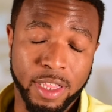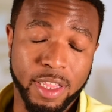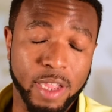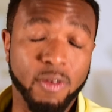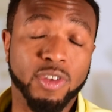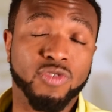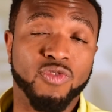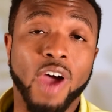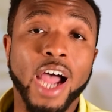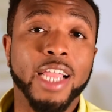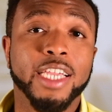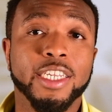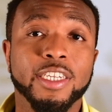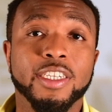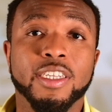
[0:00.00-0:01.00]
it was
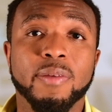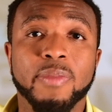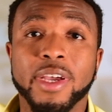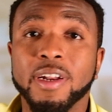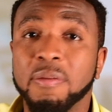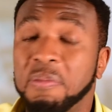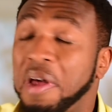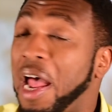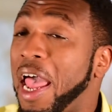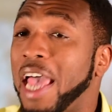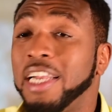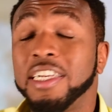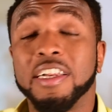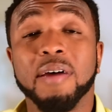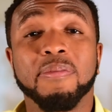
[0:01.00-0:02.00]
rocky during the middle, but I
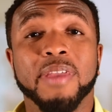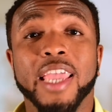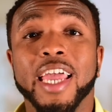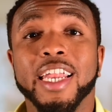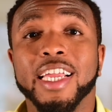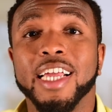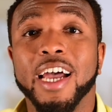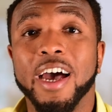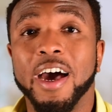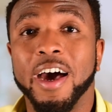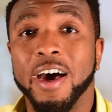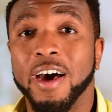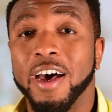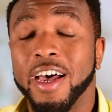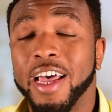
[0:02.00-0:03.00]
ended up getting
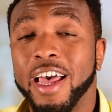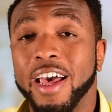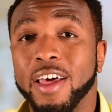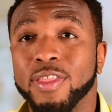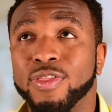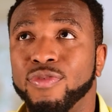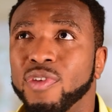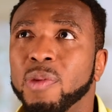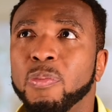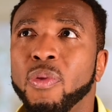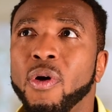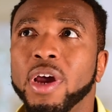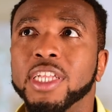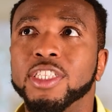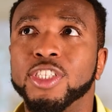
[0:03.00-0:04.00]

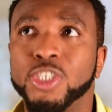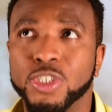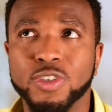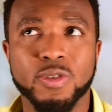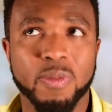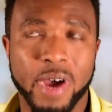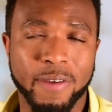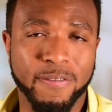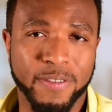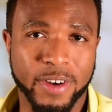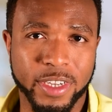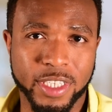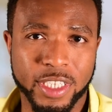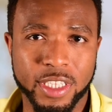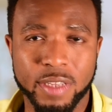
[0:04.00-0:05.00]
3.2
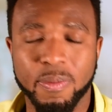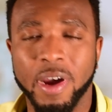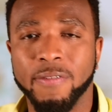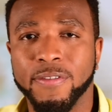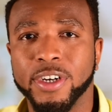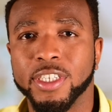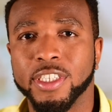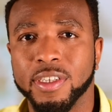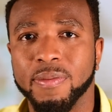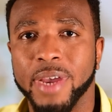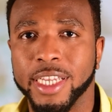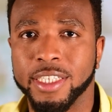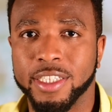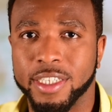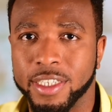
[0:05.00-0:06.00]
my first
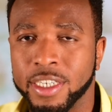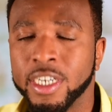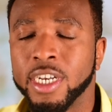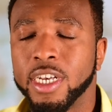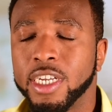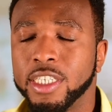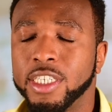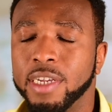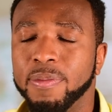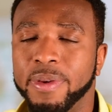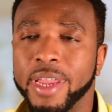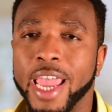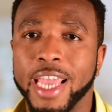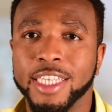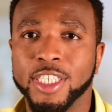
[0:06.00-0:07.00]
semester
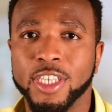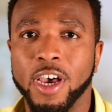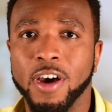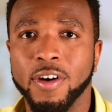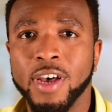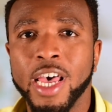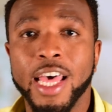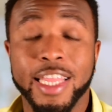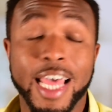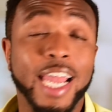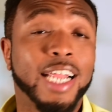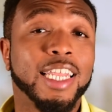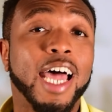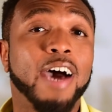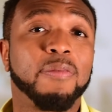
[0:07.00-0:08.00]
GPA. So that
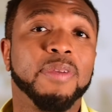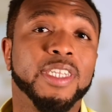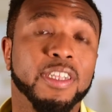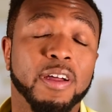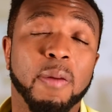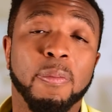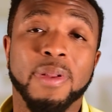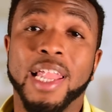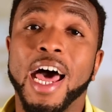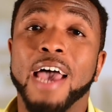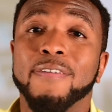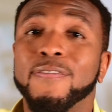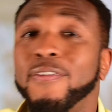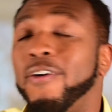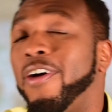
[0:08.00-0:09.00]
allowed me to apply
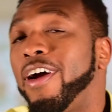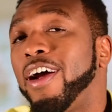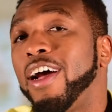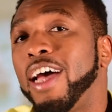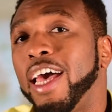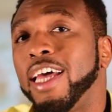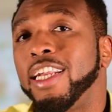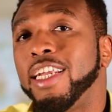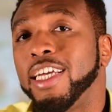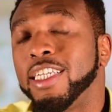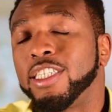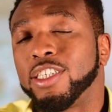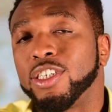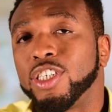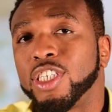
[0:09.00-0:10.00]
for an
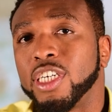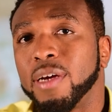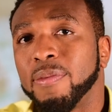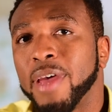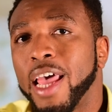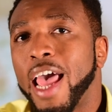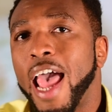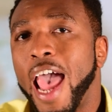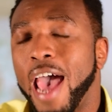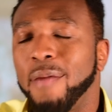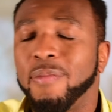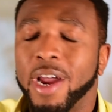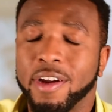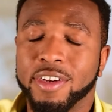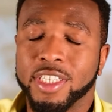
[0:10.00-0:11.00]
internship at
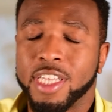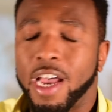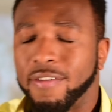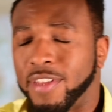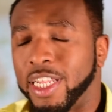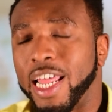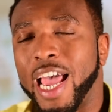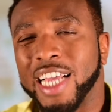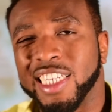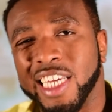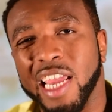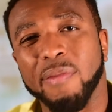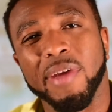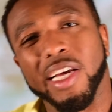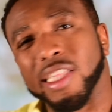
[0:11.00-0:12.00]
Microsoft, and they actually
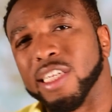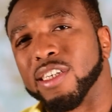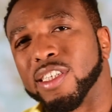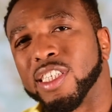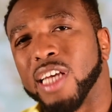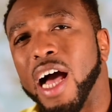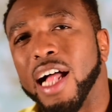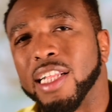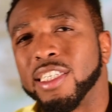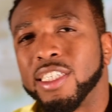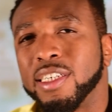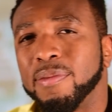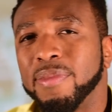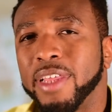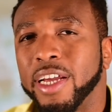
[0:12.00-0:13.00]
gave me a little
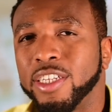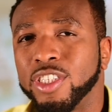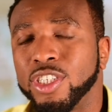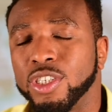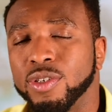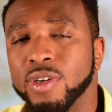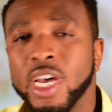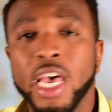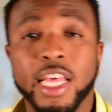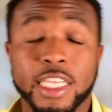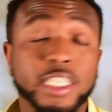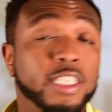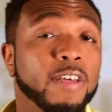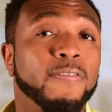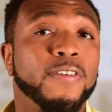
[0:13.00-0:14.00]
scholarship there too.
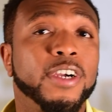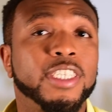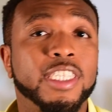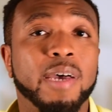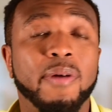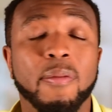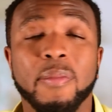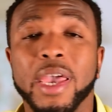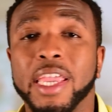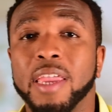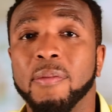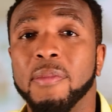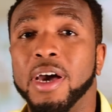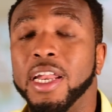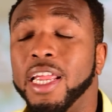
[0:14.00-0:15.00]
This is the first time I'm
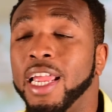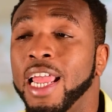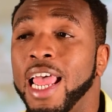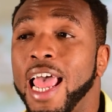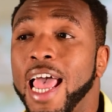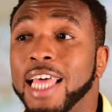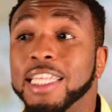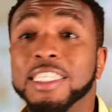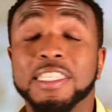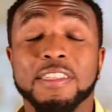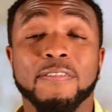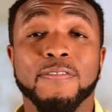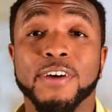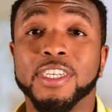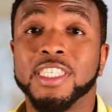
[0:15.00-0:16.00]
making money, and this is the
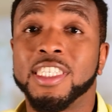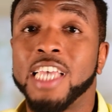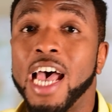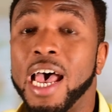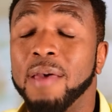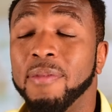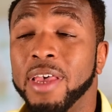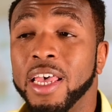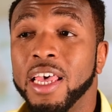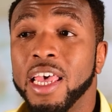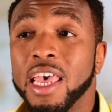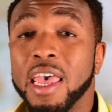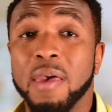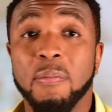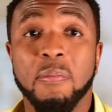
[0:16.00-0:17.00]
first time
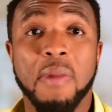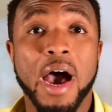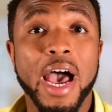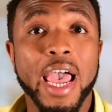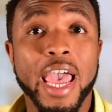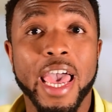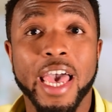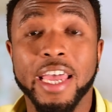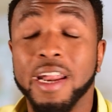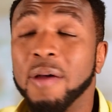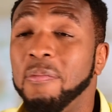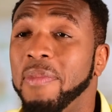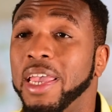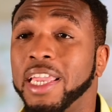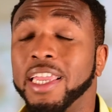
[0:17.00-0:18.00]
in my head
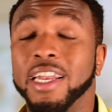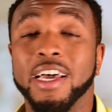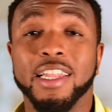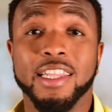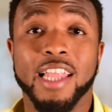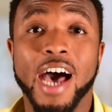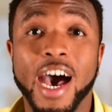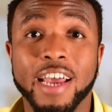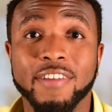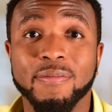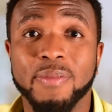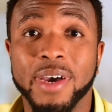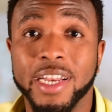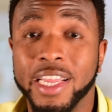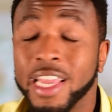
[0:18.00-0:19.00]
I'm making a lot of
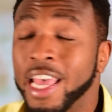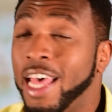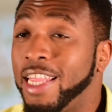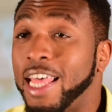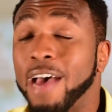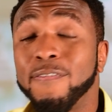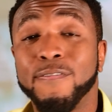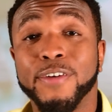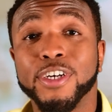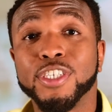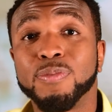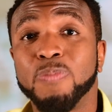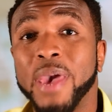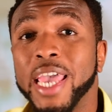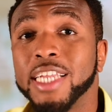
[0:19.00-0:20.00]
money. That
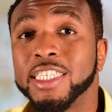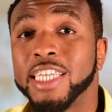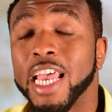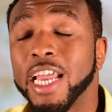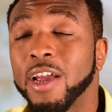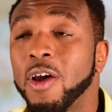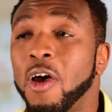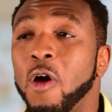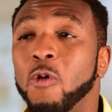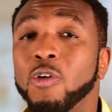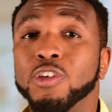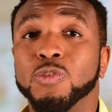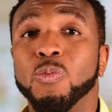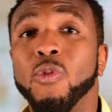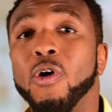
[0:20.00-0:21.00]
first paycheck
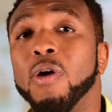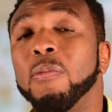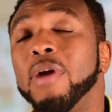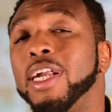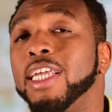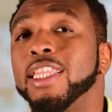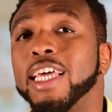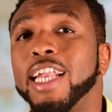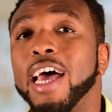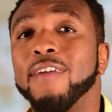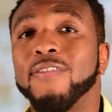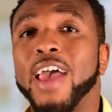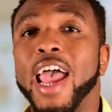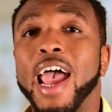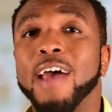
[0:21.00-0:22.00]
was more money than
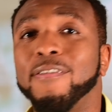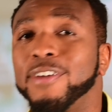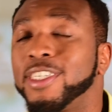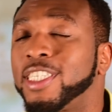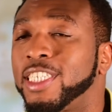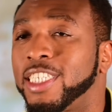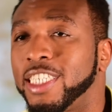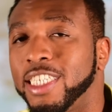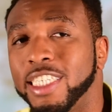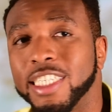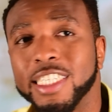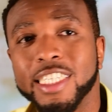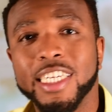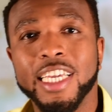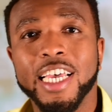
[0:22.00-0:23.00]
I've ever
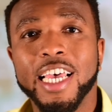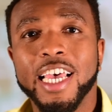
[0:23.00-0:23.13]
seen